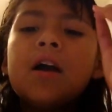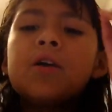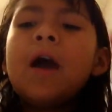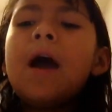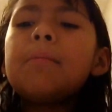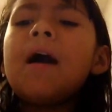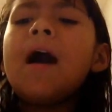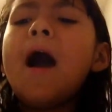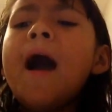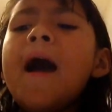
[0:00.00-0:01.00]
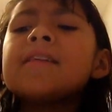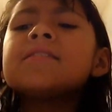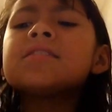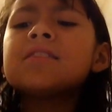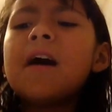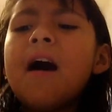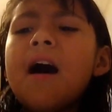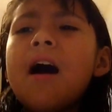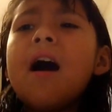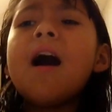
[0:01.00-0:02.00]
You had my heart and
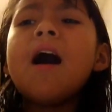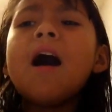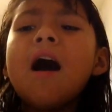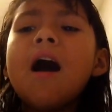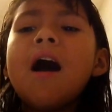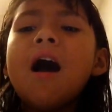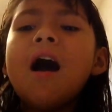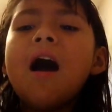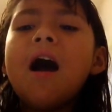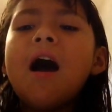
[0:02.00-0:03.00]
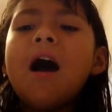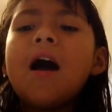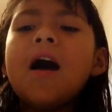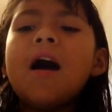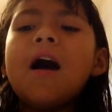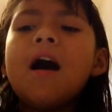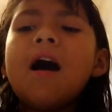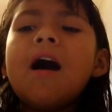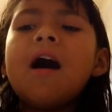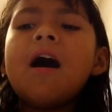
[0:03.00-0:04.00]

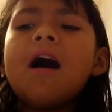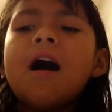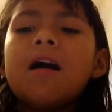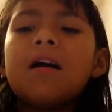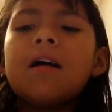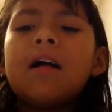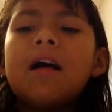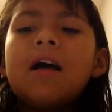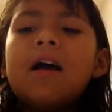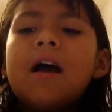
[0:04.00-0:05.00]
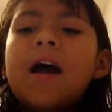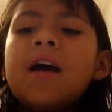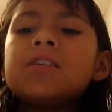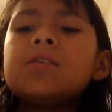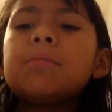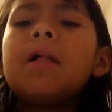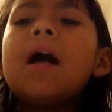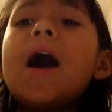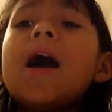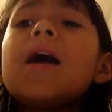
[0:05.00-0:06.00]
soul. And you
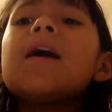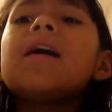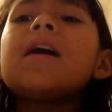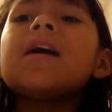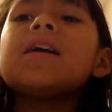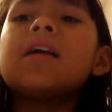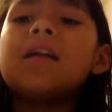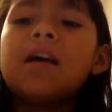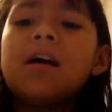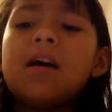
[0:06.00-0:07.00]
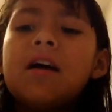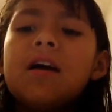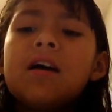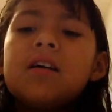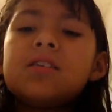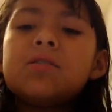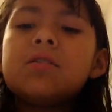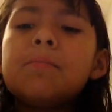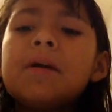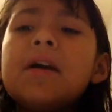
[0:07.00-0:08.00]
played it to
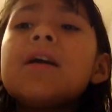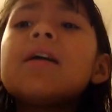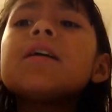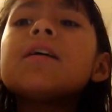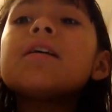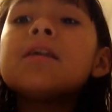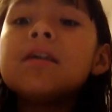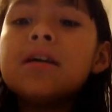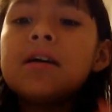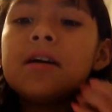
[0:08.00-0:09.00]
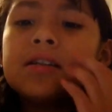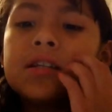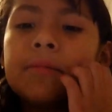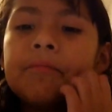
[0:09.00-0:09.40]
the beat.